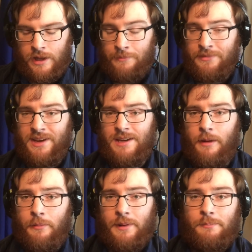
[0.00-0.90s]
I'm
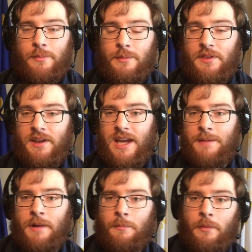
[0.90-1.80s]
thinking
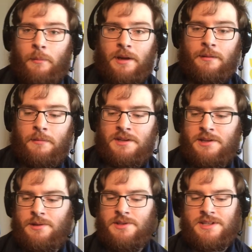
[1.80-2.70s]
about bumping him up to
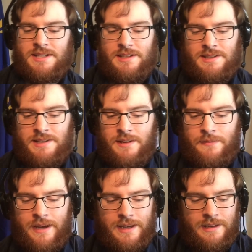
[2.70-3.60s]
2 just to see
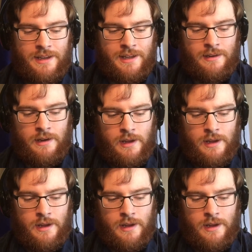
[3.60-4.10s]
if I can get